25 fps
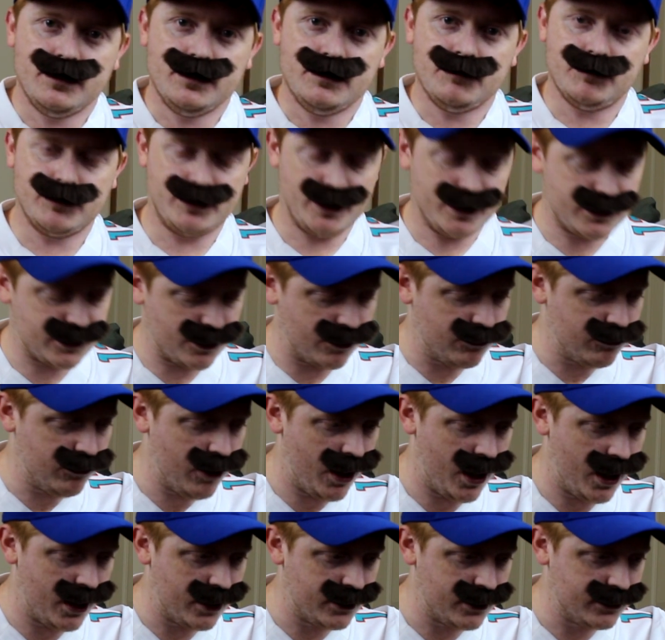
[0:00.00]
But that's
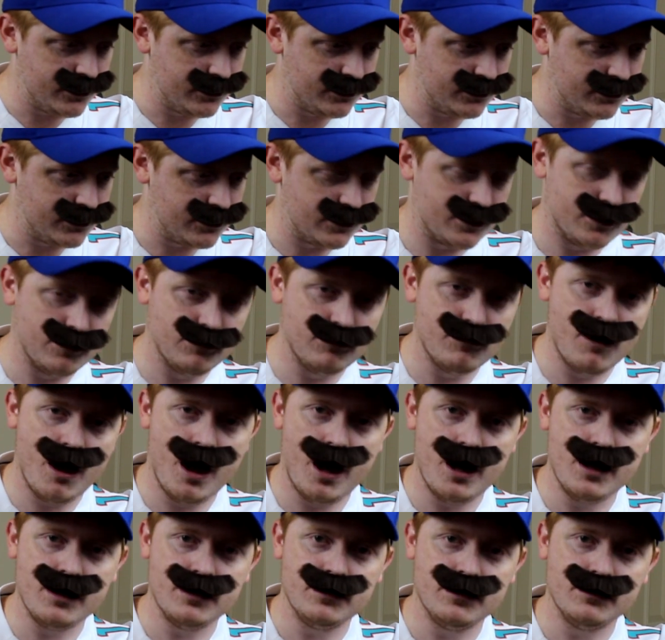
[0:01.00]
alright, it's
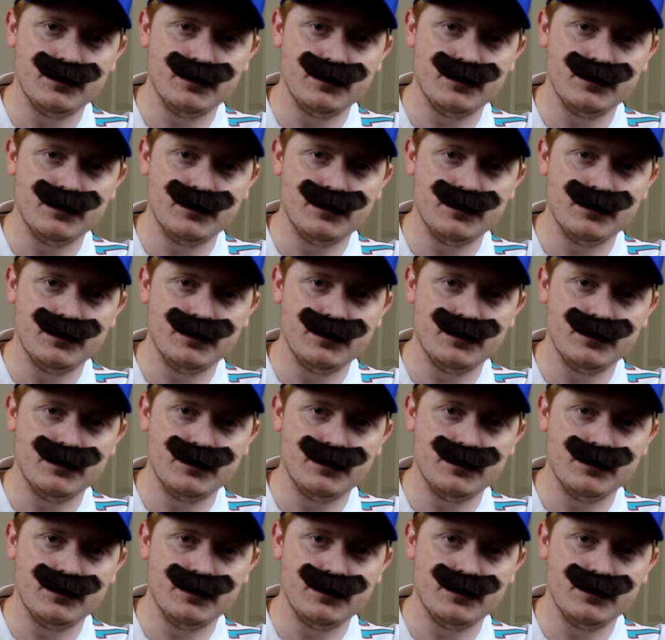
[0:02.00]
alright.